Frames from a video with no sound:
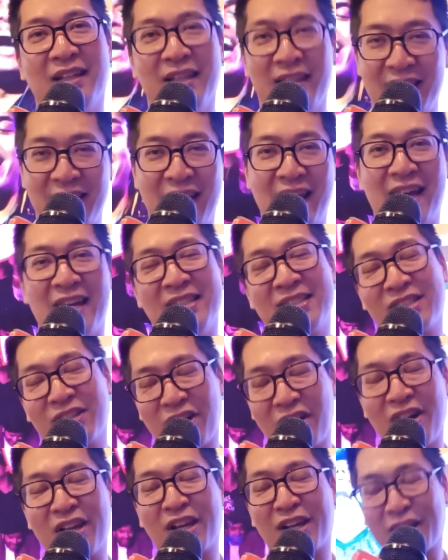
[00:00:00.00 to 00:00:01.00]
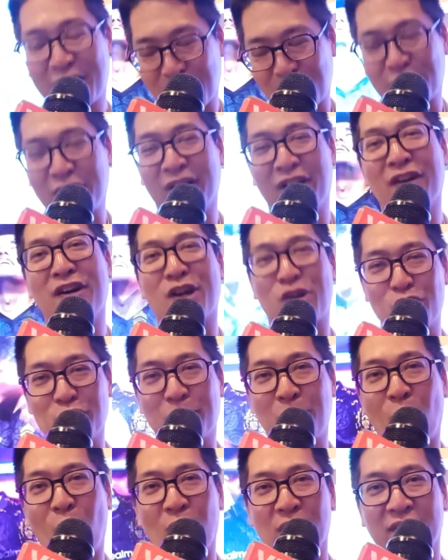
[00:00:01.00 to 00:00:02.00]
Yeah, it's really
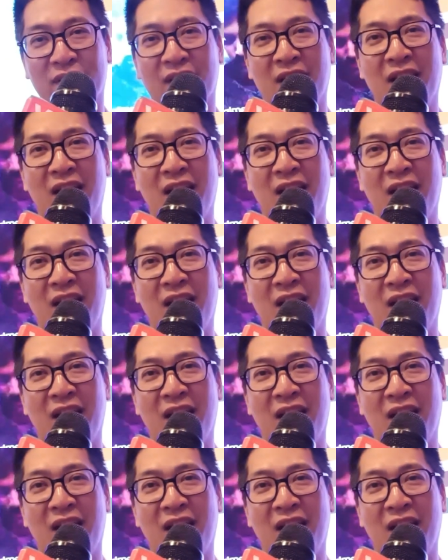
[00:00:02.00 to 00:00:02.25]
good point.